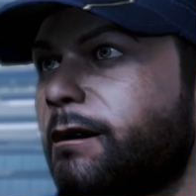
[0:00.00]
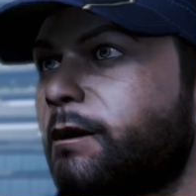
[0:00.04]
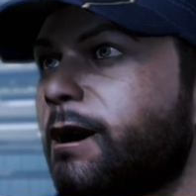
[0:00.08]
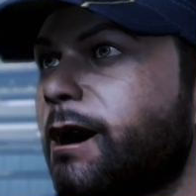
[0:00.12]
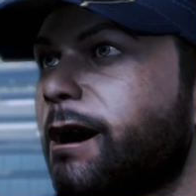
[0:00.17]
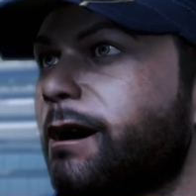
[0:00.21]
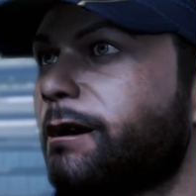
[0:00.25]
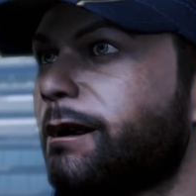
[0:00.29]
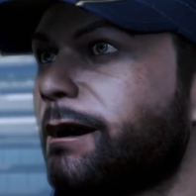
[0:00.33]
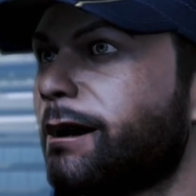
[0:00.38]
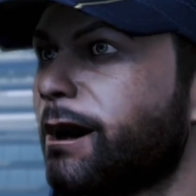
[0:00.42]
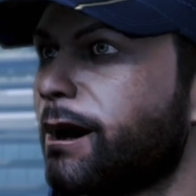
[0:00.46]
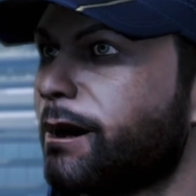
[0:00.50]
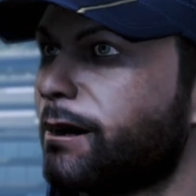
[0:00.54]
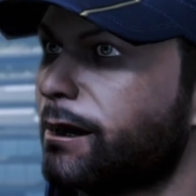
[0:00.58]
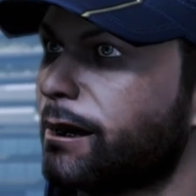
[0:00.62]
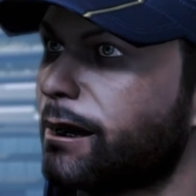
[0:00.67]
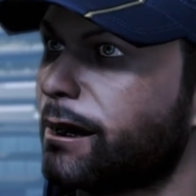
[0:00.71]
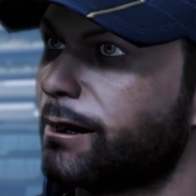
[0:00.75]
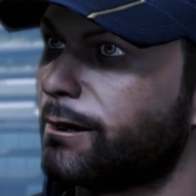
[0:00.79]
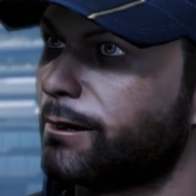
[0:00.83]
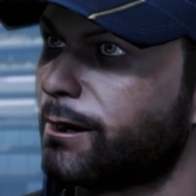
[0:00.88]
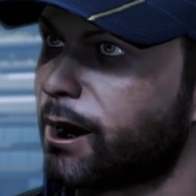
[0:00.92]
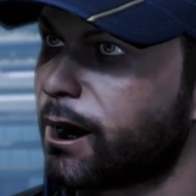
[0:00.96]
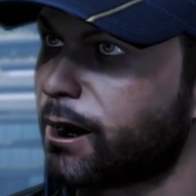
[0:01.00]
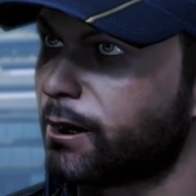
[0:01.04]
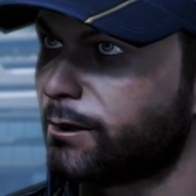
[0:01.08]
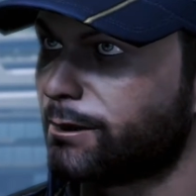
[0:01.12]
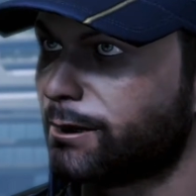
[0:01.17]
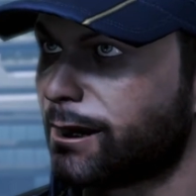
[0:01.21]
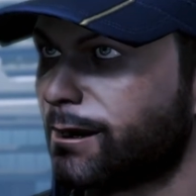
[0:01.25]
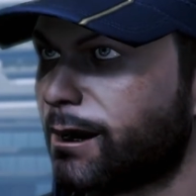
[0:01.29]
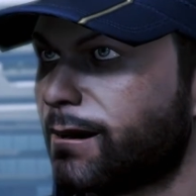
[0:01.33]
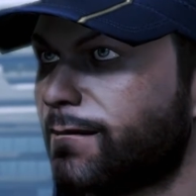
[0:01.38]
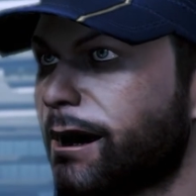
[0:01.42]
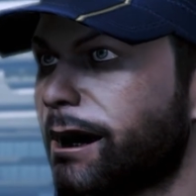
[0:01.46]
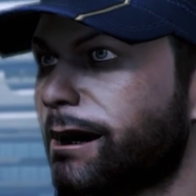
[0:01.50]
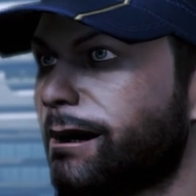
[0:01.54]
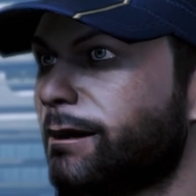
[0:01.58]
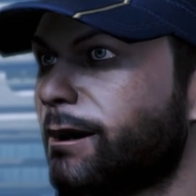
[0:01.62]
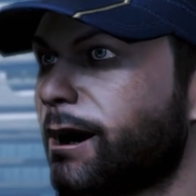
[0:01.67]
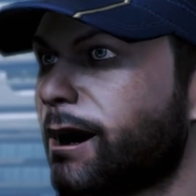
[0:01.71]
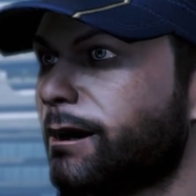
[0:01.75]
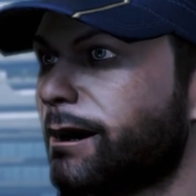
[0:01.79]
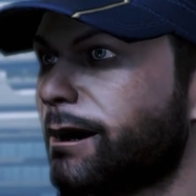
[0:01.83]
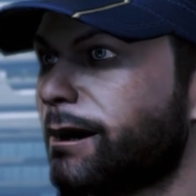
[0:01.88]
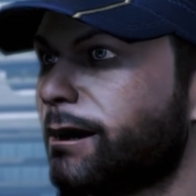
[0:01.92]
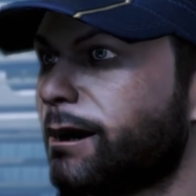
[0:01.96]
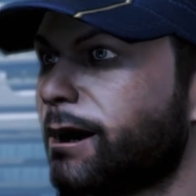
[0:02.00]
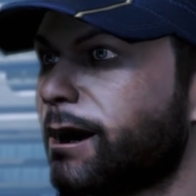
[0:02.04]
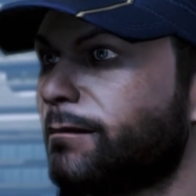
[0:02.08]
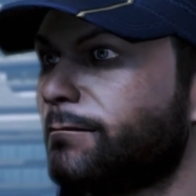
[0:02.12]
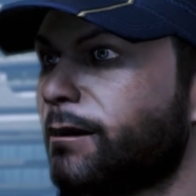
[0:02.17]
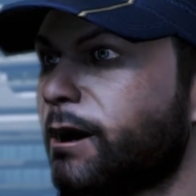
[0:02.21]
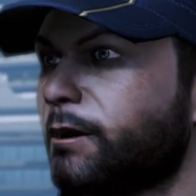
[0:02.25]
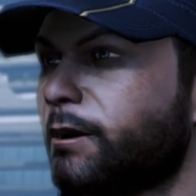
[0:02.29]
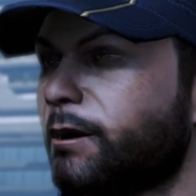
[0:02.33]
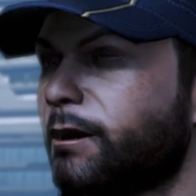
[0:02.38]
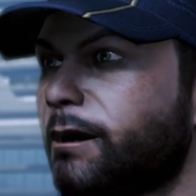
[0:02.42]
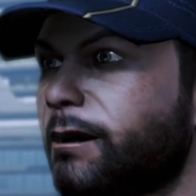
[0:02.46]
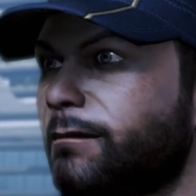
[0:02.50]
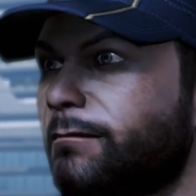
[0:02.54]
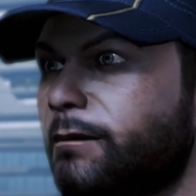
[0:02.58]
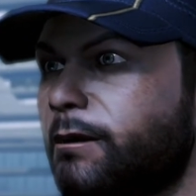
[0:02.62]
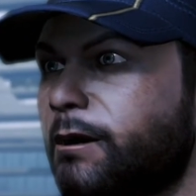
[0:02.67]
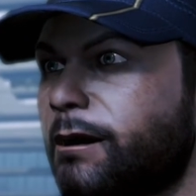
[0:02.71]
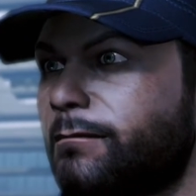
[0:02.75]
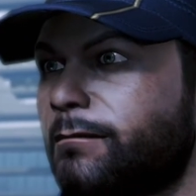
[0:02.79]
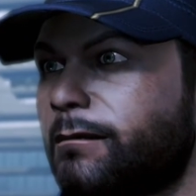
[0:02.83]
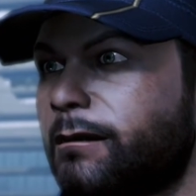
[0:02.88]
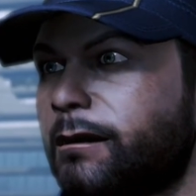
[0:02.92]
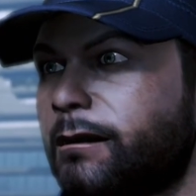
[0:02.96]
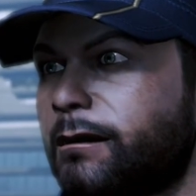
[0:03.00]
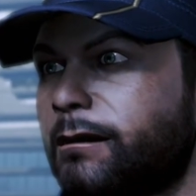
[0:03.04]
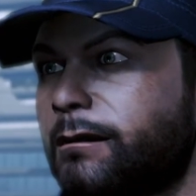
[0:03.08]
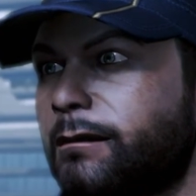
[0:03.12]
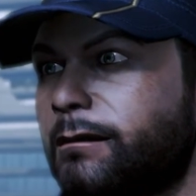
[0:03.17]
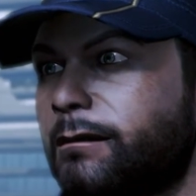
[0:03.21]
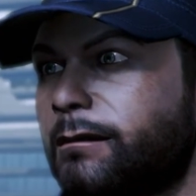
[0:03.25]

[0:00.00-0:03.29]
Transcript: You know, a little less gardening advice, a little more war prep.